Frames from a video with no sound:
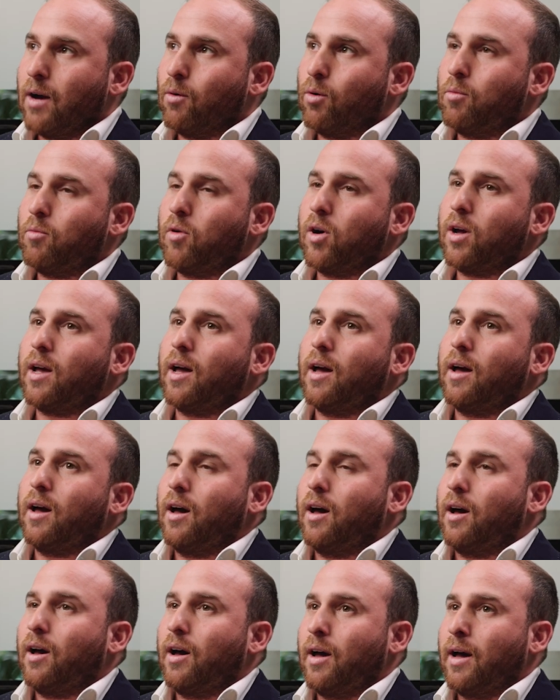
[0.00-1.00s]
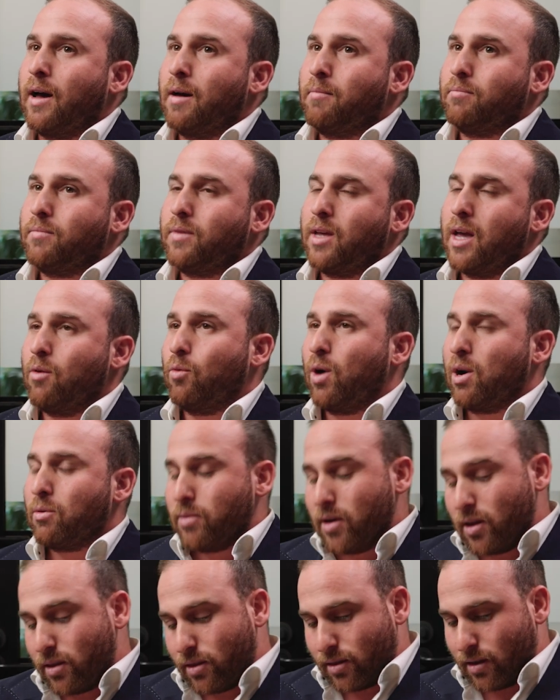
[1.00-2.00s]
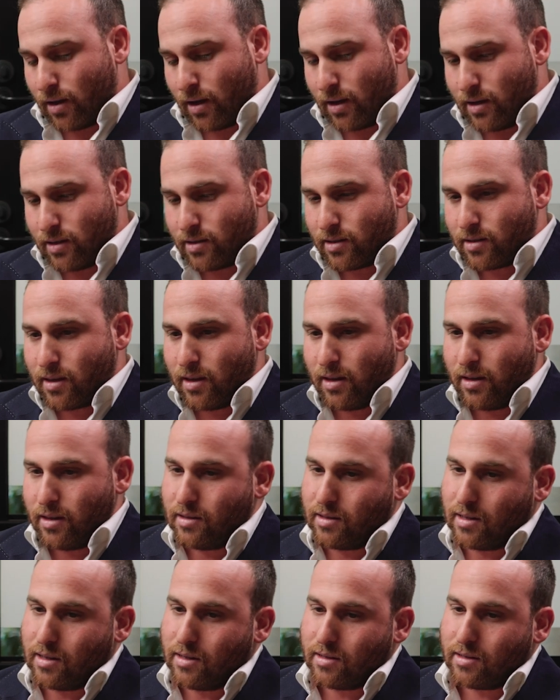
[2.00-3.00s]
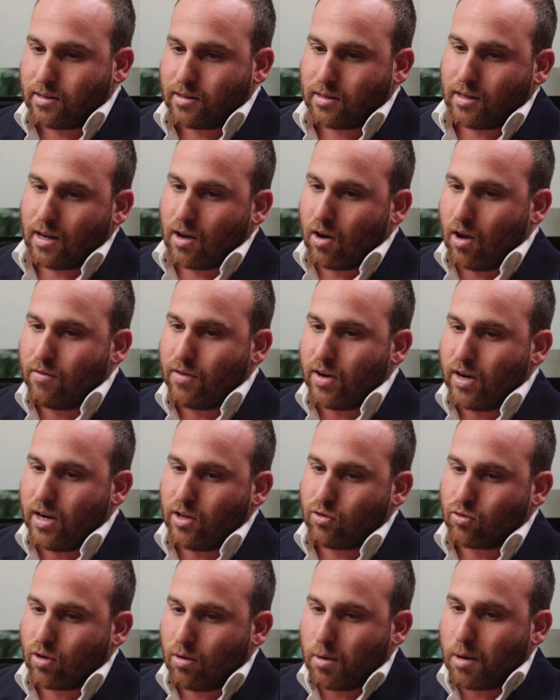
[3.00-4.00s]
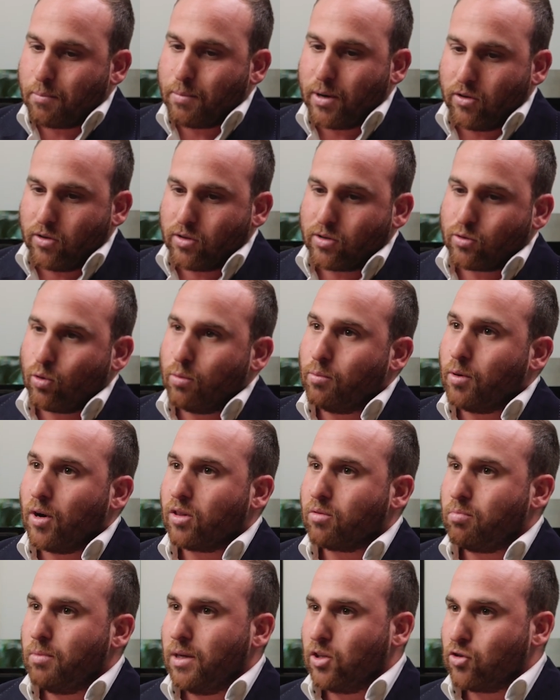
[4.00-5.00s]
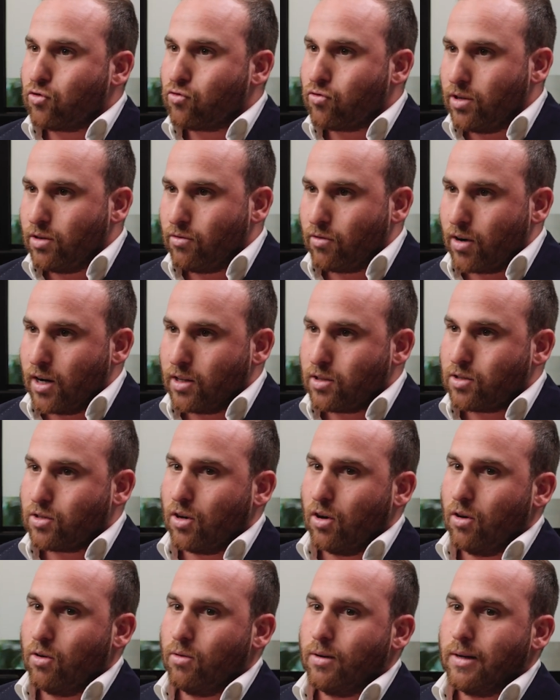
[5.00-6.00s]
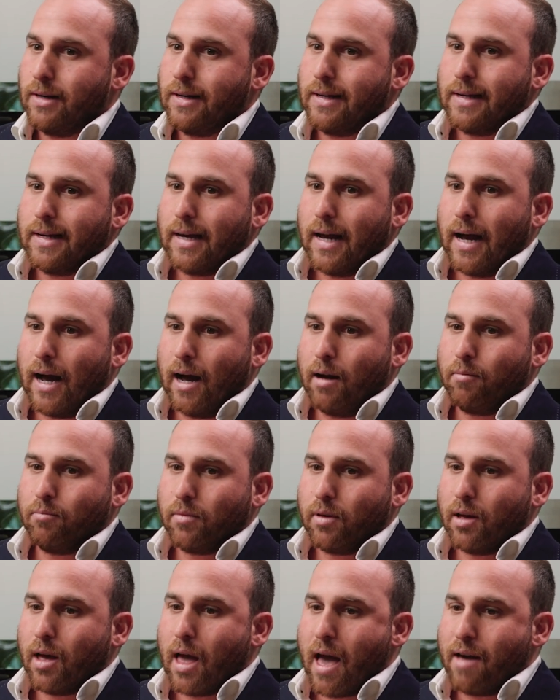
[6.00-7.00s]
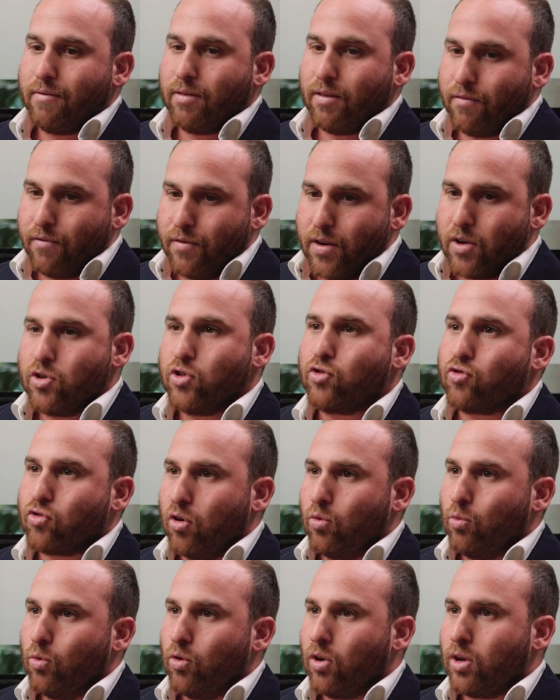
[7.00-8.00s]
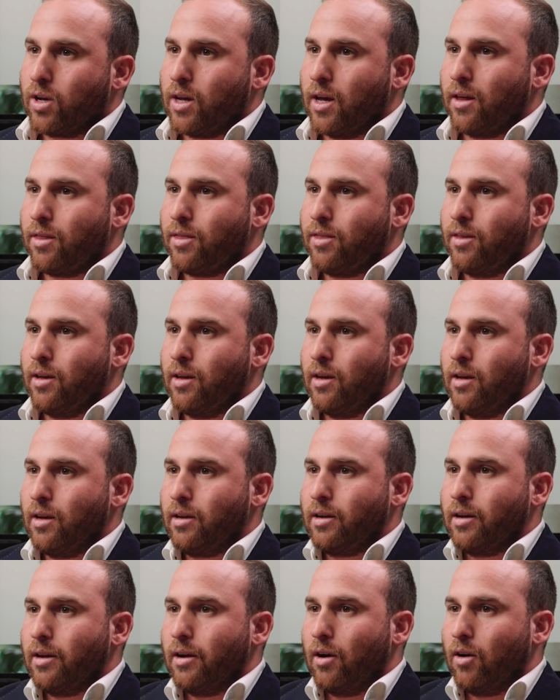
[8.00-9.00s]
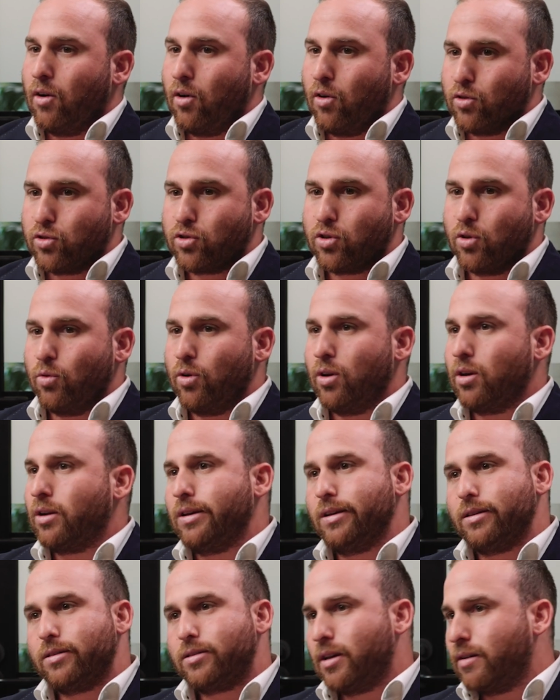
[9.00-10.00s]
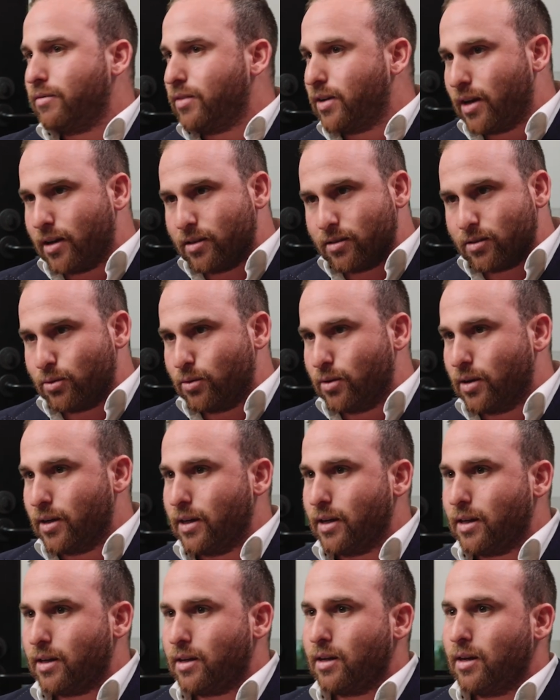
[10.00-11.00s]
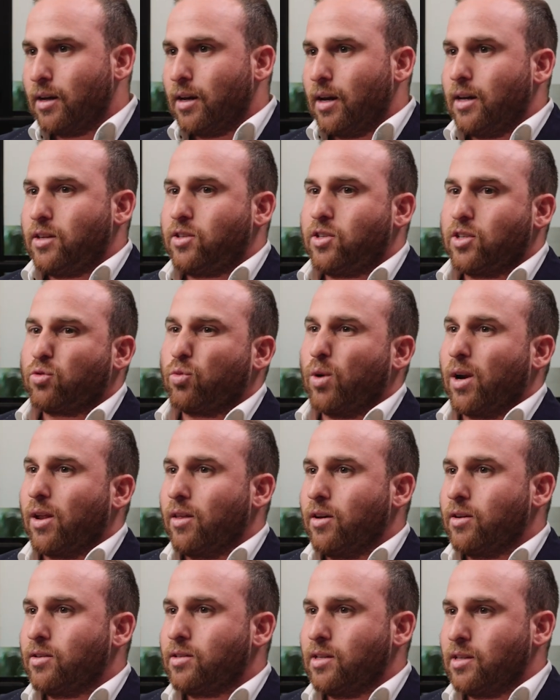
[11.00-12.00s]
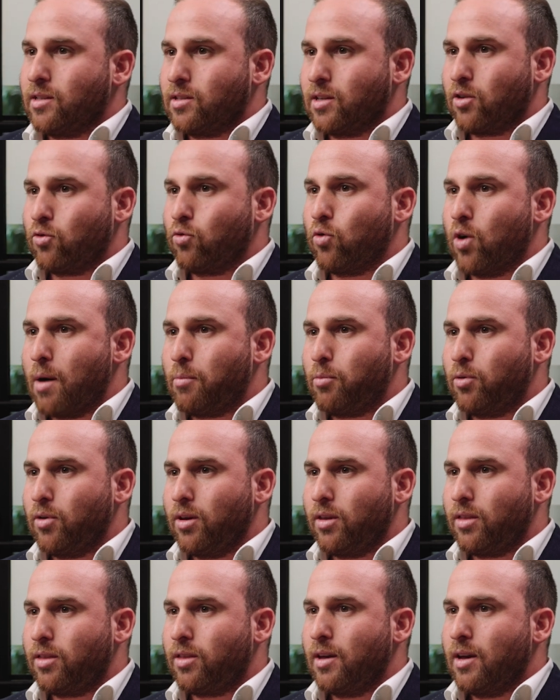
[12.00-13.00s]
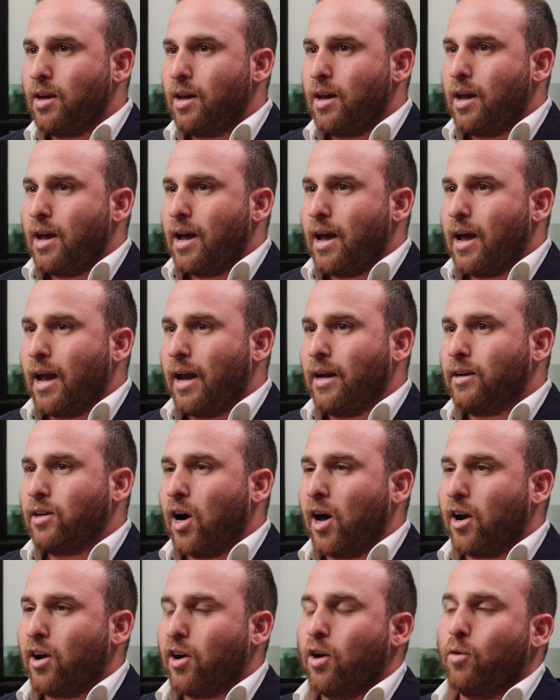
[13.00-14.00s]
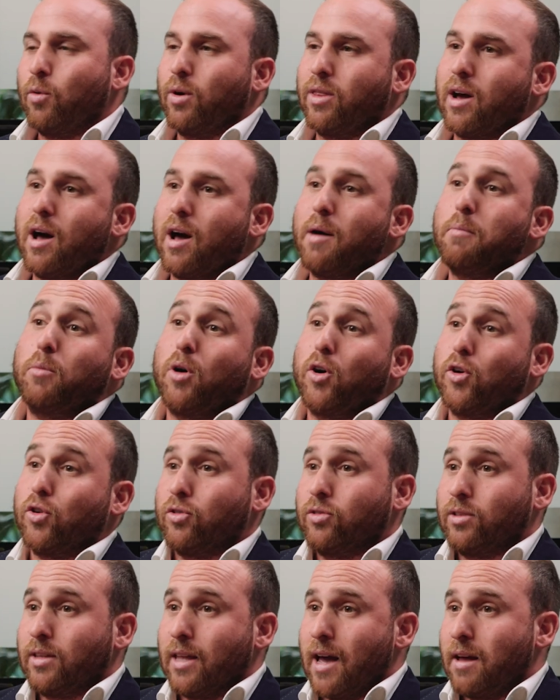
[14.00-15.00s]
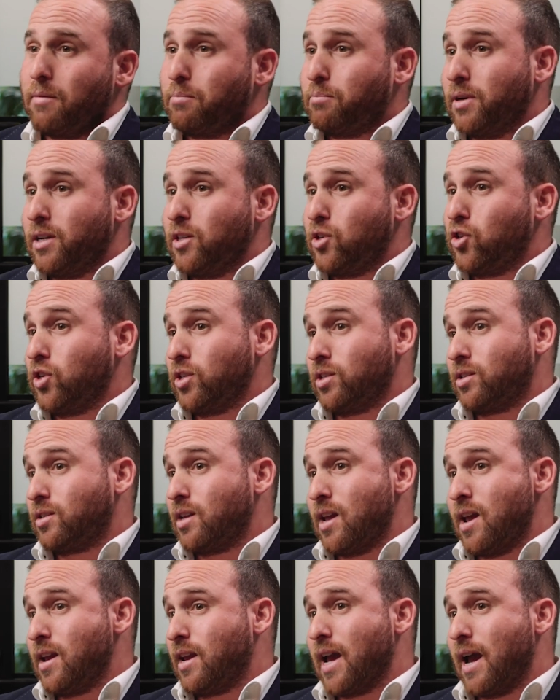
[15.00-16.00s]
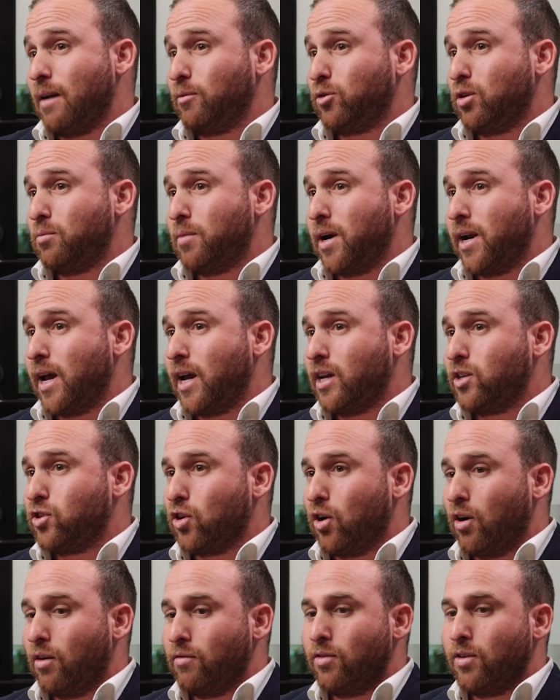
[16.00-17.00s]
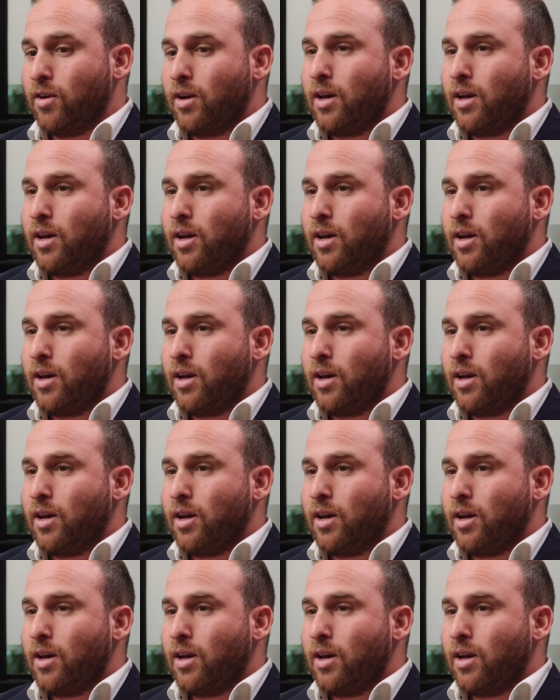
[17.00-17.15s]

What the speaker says: well, one of my, I guess, things is over in Israel, my parents were both military, right? So having very strong work ethic, you know, also working 7 days a week. It's just one of those things I grew up with. And I don't know whether I modeled that, but it came to my nature of,